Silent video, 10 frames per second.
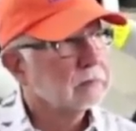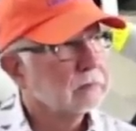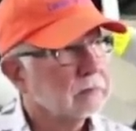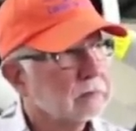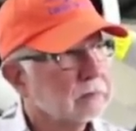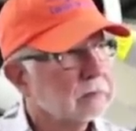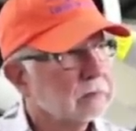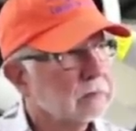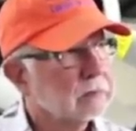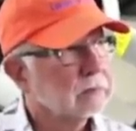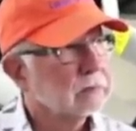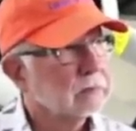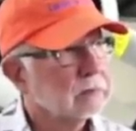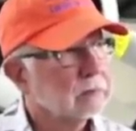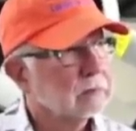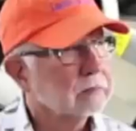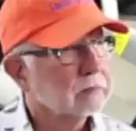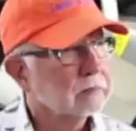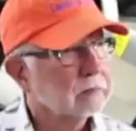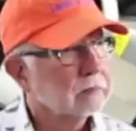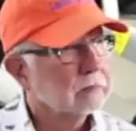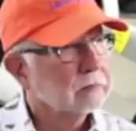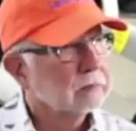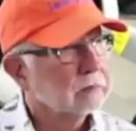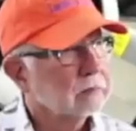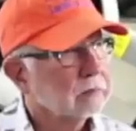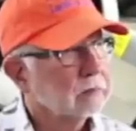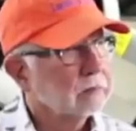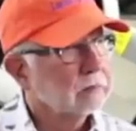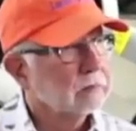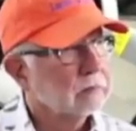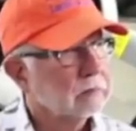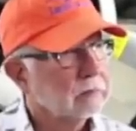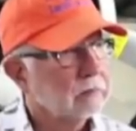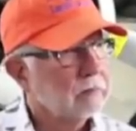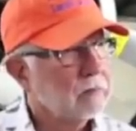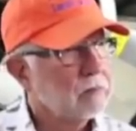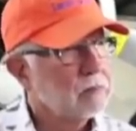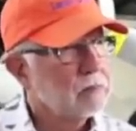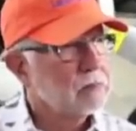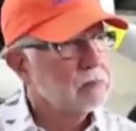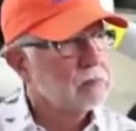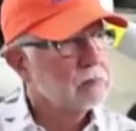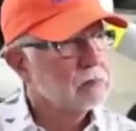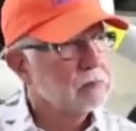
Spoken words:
[no speech]